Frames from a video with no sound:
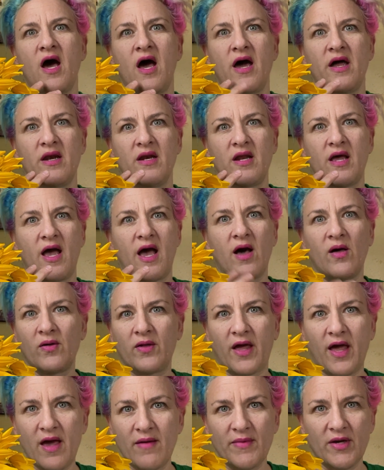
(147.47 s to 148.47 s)
and
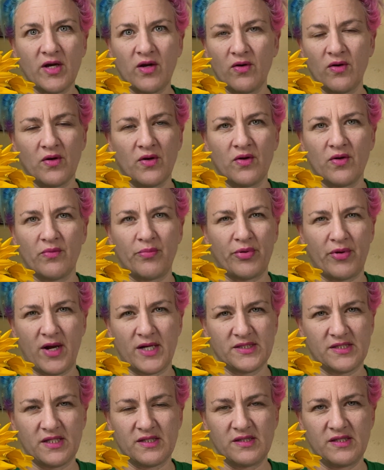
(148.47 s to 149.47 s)
alchemical
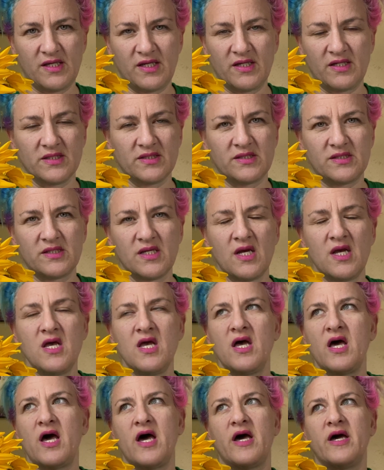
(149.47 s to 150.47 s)
processes
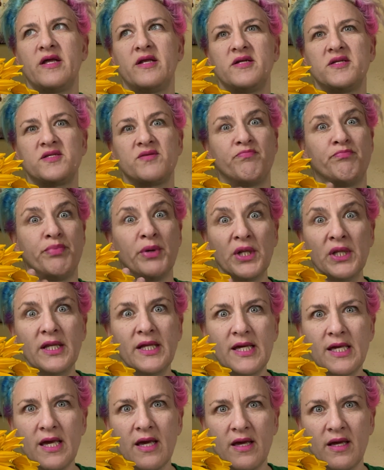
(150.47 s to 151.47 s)
and
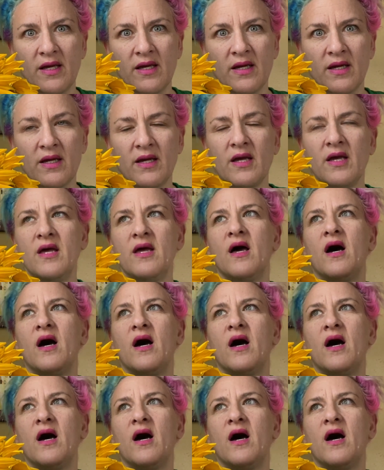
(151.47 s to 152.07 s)
bullying,